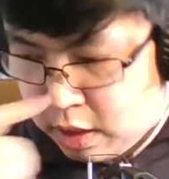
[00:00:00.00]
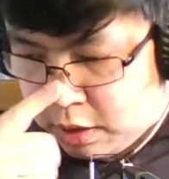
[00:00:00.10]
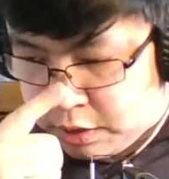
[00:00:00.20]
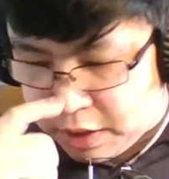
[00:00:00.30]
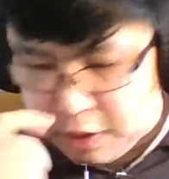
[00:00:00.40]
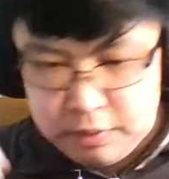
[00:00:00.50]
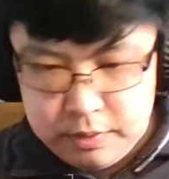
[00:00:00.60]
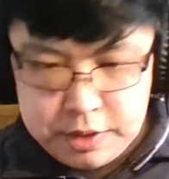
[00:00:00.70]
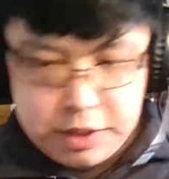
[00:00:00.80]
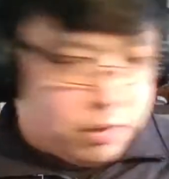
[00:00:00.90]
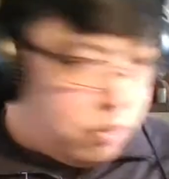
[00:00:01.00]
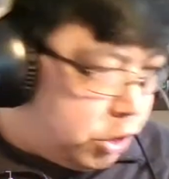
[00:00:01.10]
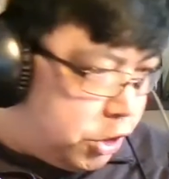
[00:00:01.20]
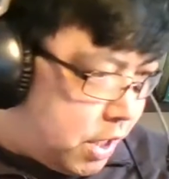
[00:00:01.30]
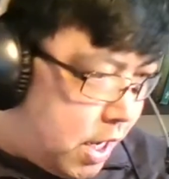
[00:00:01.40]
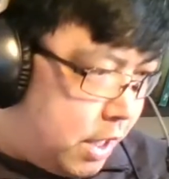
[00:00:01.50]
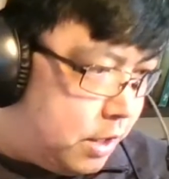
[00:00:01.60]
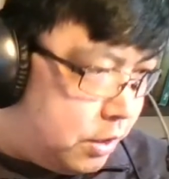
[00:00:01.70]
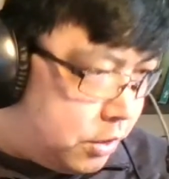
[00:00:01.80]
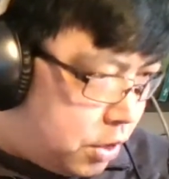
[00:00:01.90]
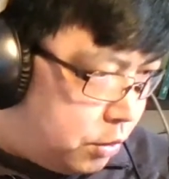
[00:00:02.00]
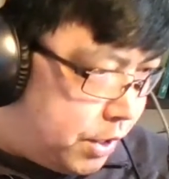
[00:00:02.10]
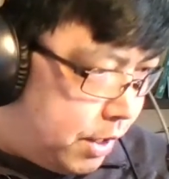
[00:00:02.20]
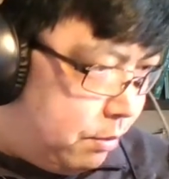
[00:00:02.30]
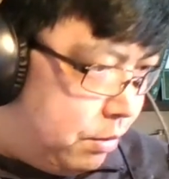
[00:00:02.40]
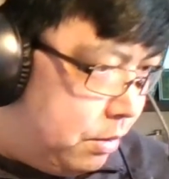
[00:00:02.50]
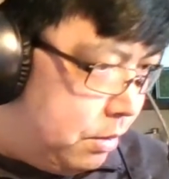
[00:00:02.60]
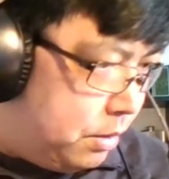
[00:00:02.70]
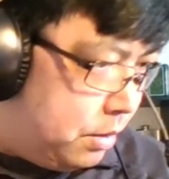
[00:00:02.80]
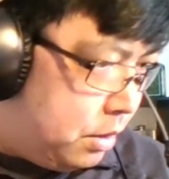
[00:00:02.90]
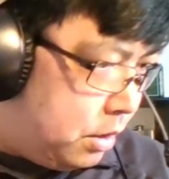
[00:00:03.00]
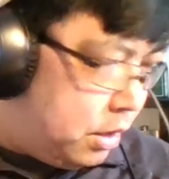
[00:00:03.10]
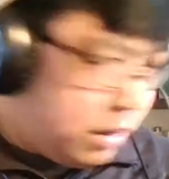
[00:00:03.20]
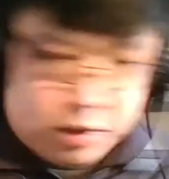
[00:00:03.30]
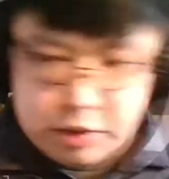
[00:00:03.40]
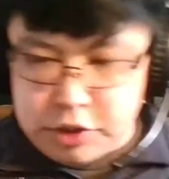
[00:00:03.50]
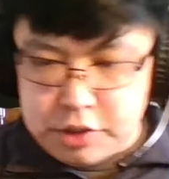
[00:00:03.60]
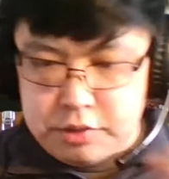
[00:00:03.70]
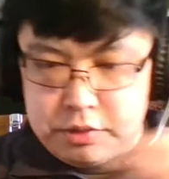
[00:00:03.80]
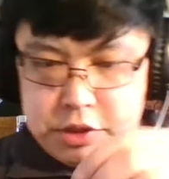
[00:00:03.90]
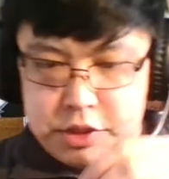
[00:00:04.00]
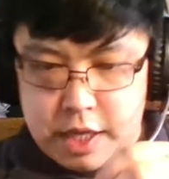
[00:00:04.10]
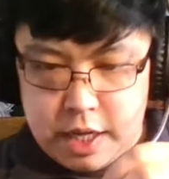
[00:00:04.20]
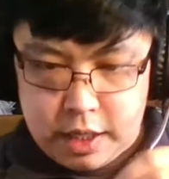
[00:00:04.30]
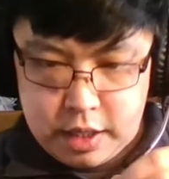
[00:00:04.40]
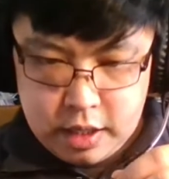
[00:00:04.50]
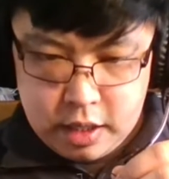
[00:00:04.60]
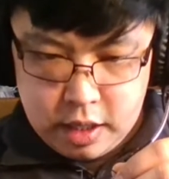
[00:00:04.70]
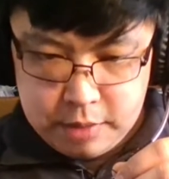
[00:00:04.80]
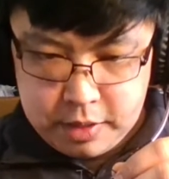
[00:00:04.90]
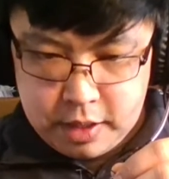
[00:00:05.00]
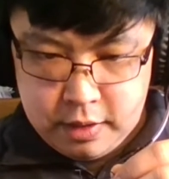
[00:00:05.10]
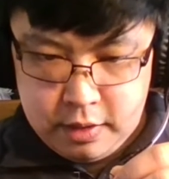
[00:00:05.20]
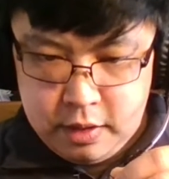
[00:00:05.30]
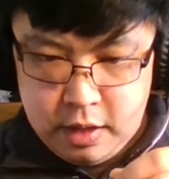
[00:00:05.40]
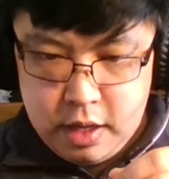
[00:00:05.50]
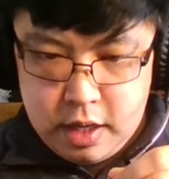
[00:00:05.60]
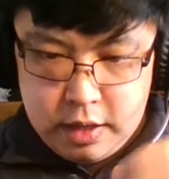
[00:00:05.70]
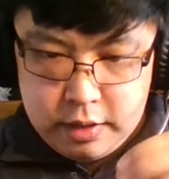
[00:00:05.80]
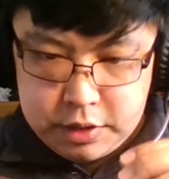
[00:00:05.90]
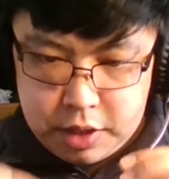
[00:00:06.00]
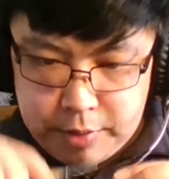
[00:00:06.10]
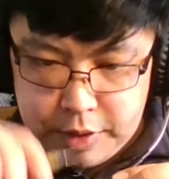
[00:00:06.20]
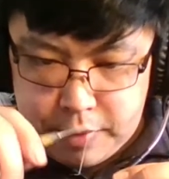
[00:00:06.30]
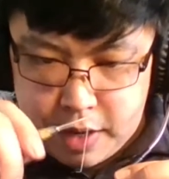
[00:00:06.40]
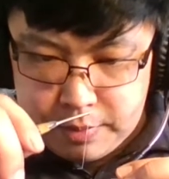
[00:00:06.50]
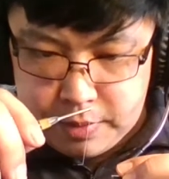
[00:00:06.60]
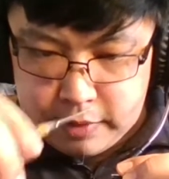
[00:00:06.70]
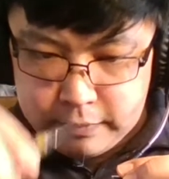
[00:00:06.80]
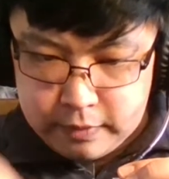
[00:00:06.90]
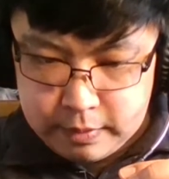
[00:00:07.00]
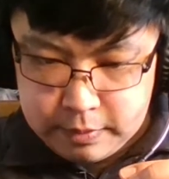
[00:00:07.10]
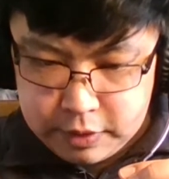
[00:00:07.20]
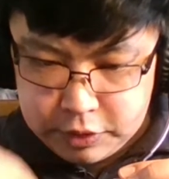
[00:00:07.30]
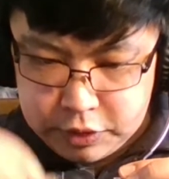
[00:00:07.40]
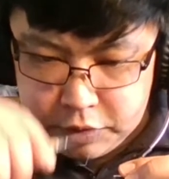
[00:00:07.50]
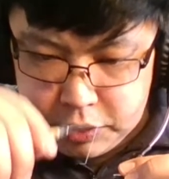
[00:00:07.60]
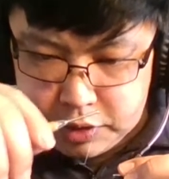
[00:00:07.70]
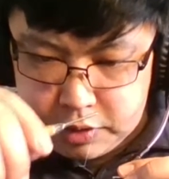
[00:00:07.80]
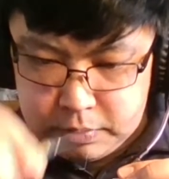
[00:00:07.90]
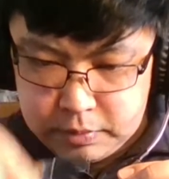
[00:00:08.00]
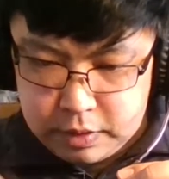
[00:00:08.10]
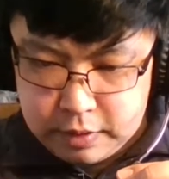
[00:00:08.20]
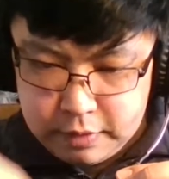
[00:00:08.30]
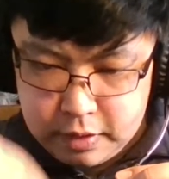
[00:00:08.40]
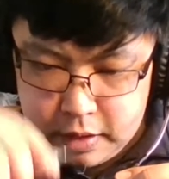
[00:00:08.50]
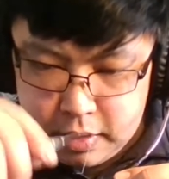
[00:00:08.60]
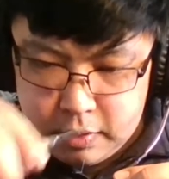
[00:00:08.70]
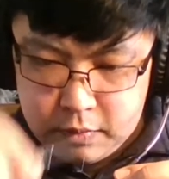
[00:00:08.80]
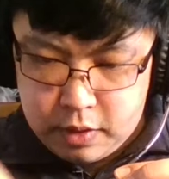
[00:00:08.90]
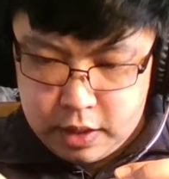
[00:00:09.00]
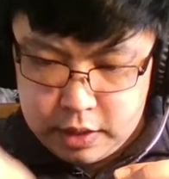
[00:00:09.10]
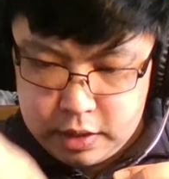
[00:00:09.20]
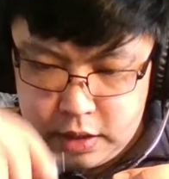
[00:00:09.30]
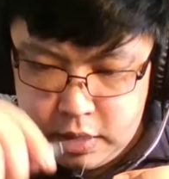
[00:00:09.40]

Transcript: So let's see, orange tag, there's no tip. So just an orange tag. I'm going to start my thread, but I'm going to just give it a